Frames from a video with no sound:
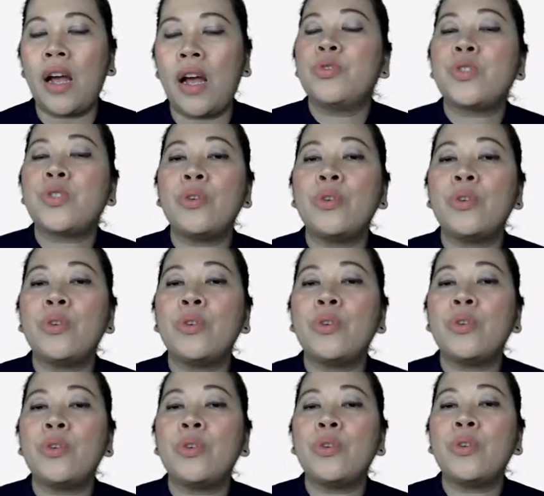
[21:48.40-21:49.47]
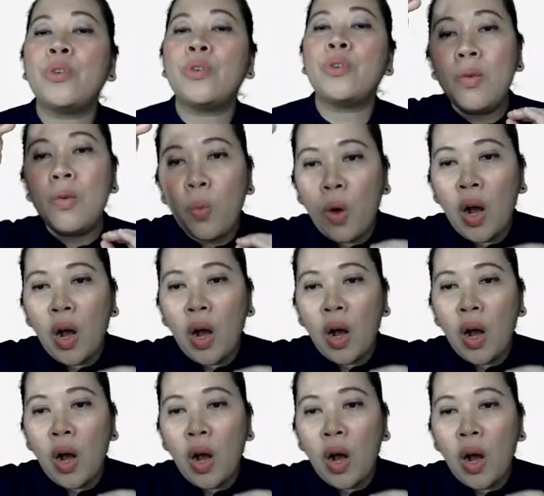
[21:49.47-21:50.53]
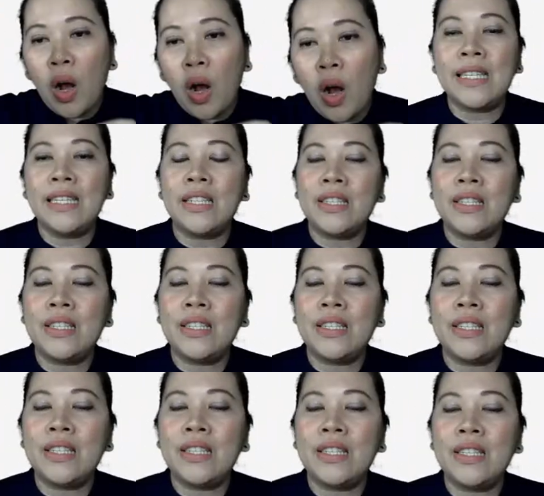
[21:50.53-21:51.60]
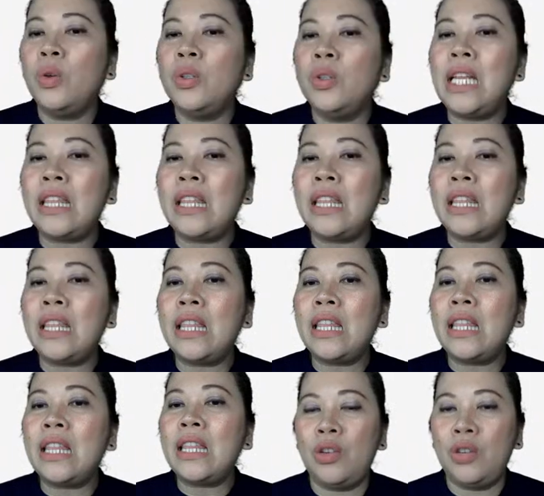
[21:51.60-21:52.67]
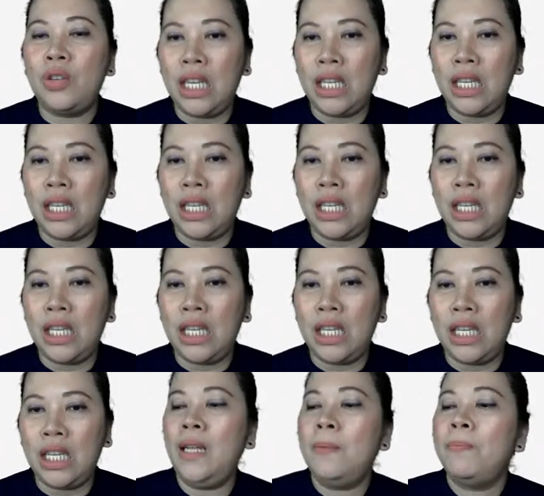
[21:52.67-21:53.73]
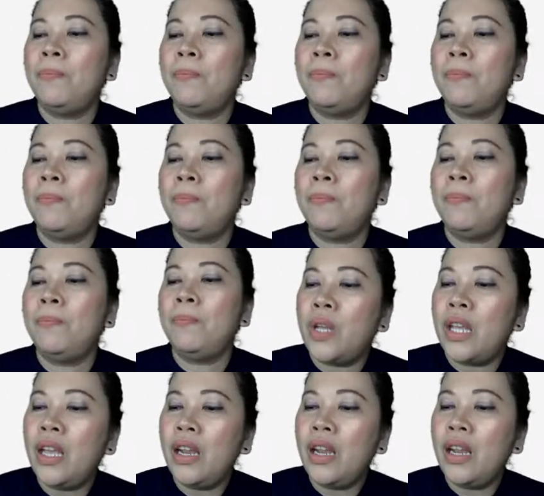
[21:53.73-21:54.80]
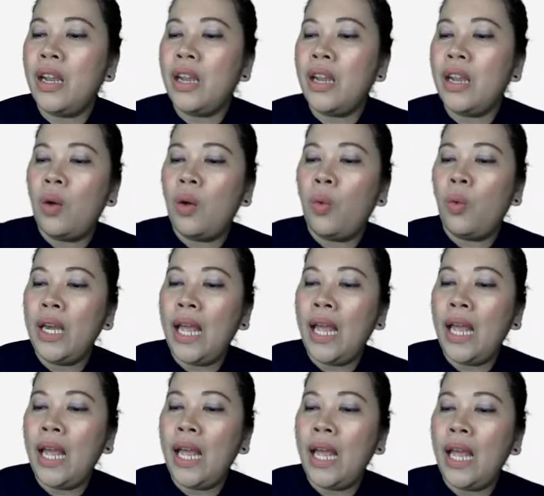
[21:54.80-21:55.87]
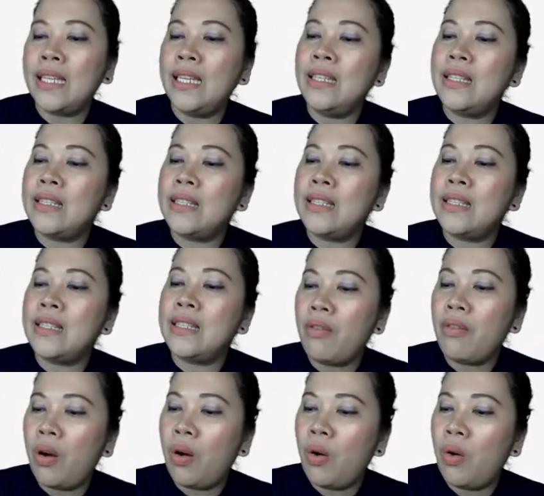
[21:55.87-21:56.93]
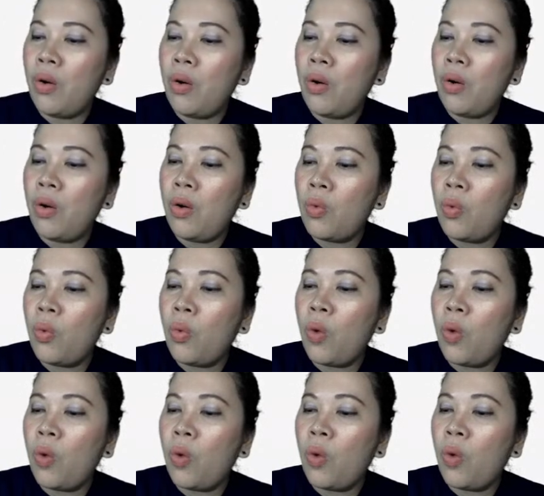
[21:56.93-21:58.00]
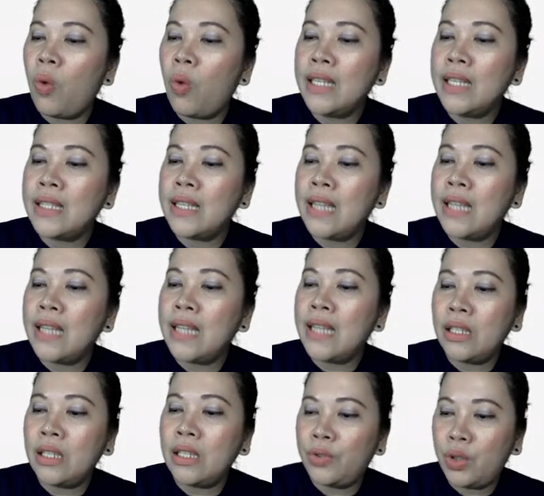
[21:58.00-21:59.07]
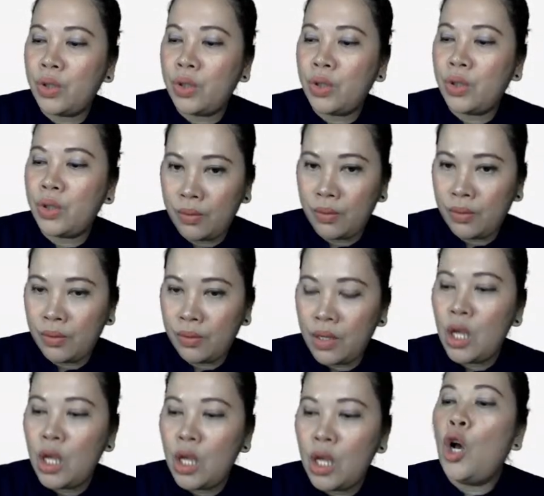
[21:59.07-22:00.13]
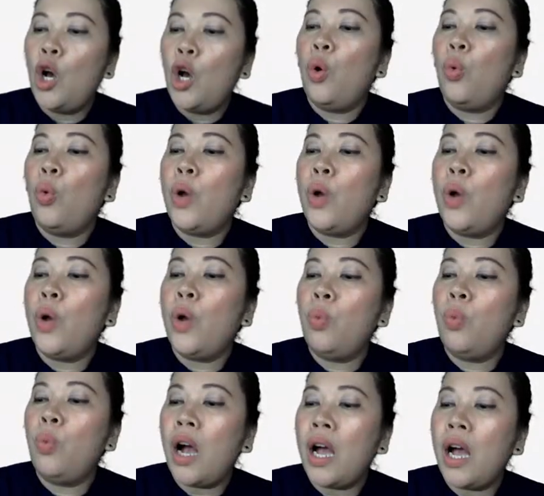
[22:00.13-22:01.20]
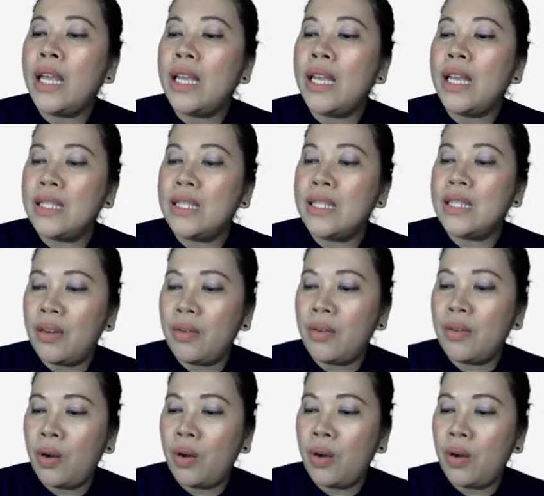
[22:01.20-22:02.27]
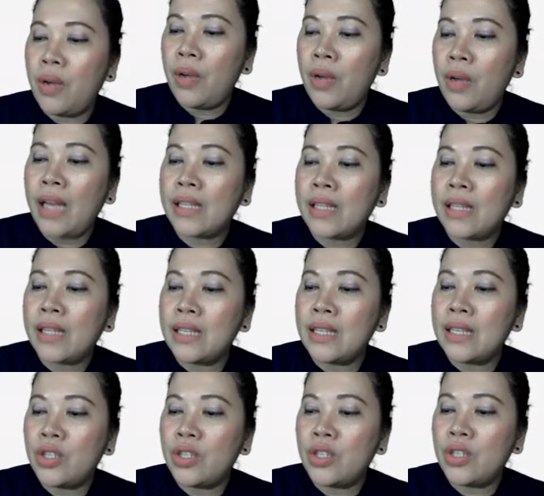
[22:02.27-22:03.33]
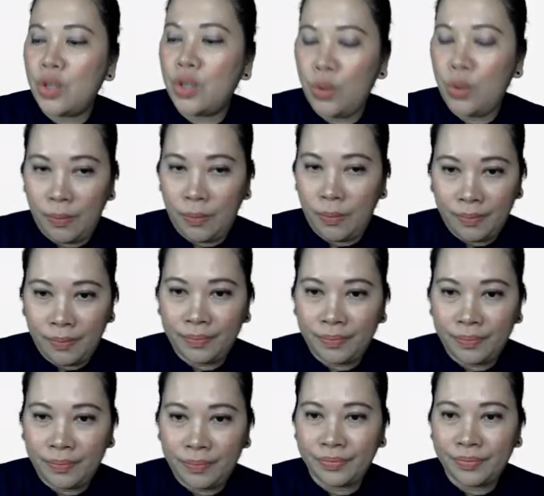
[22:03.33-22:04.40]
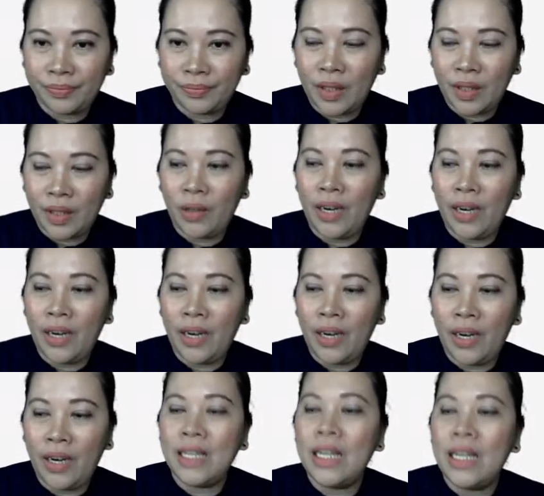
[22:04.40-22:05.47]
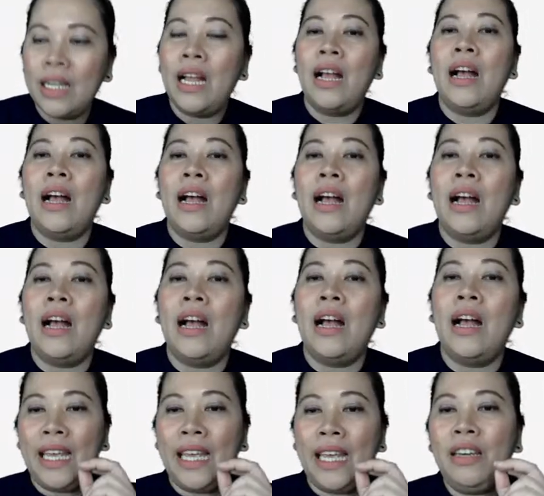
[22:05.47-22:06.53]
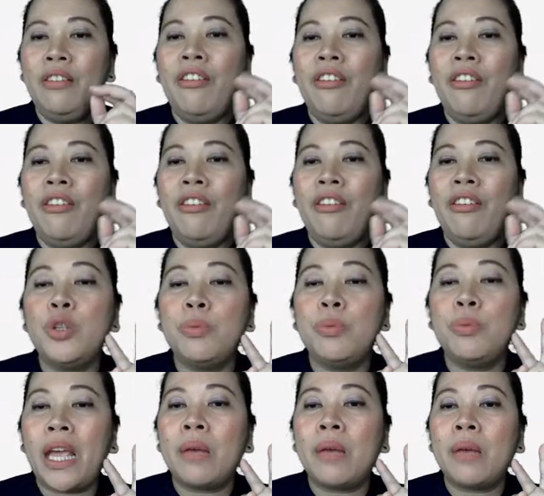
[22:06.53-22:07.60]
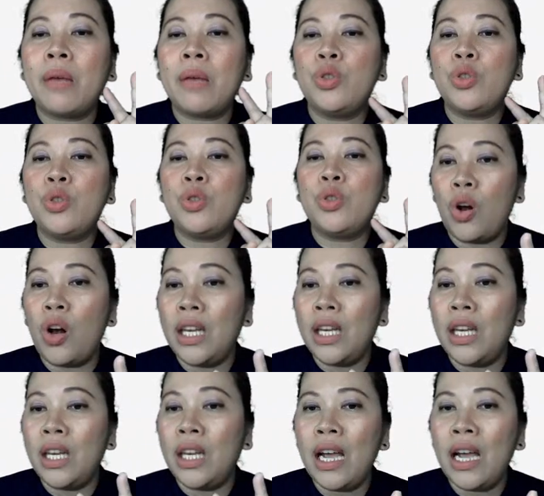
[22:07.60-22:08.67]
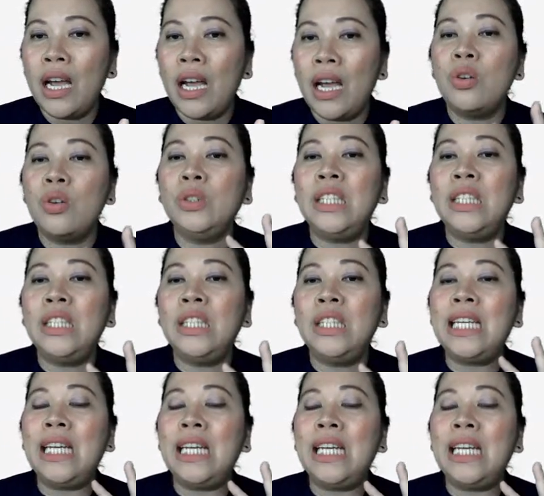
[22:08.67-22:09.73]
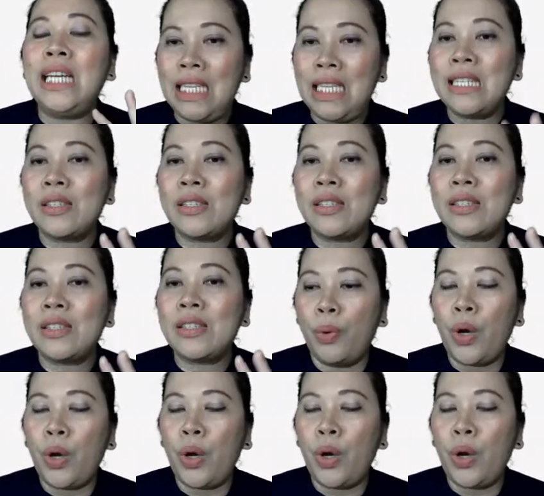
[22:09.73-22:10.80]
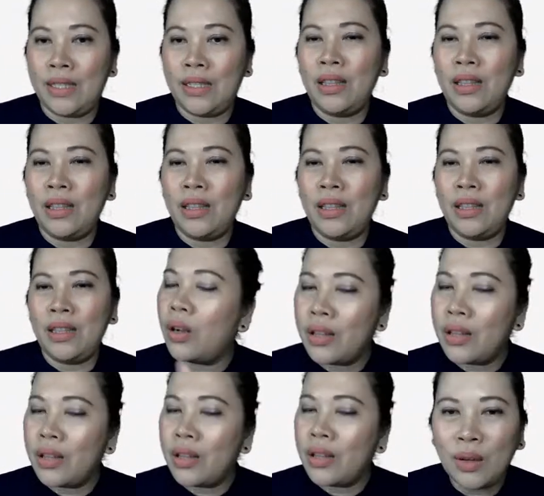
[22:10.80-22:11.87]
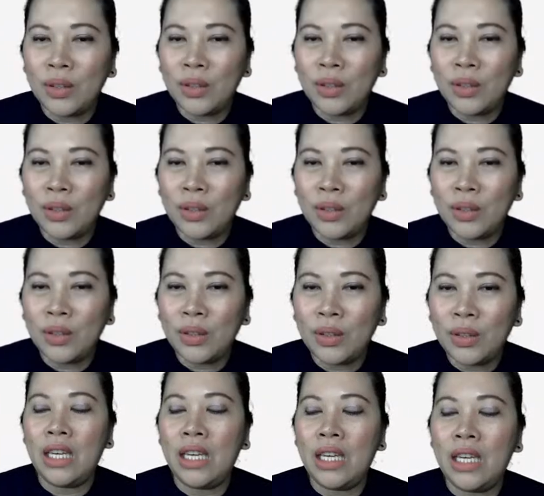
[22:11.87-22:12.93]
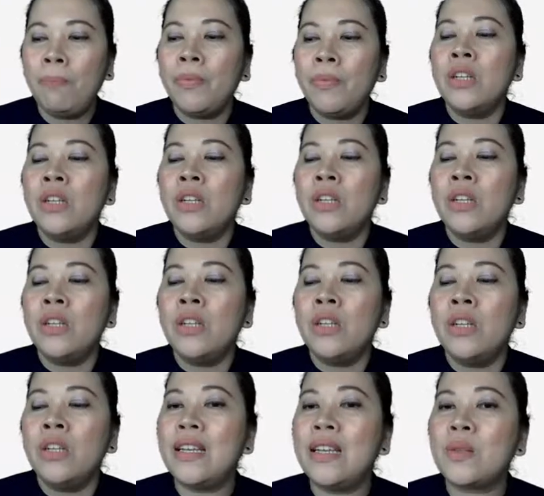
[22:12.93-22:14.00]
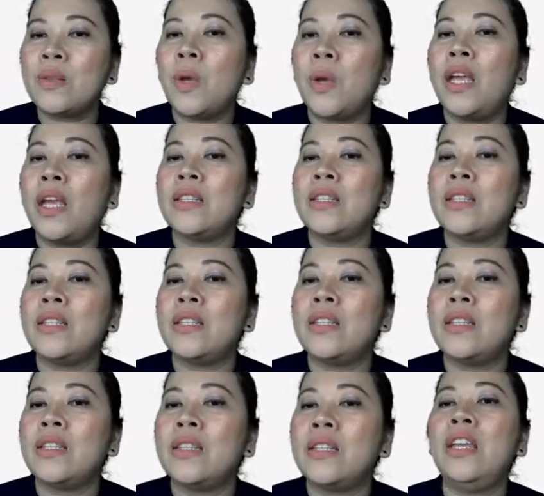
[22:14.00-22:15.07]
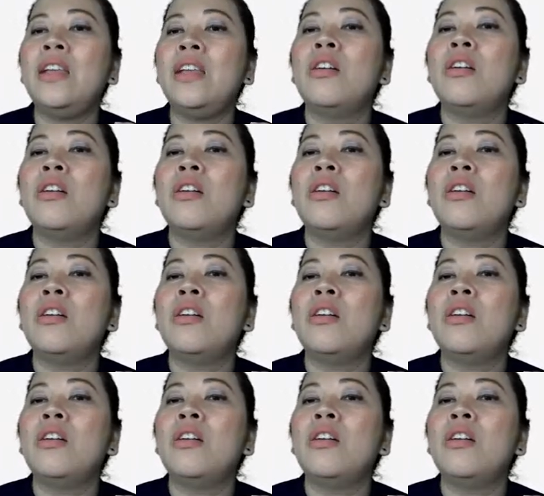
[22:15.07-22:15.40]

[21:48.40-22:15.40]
so that I'll get the y and the x intercept. That's the only thing that you need, okay? So here, when x is 0, y is negative 2. When y is 0, x is 2. Alright? Again, for you to be able to draw a line, you only need at least 2 points. That's the only thing that you need. So the easiest way is to find the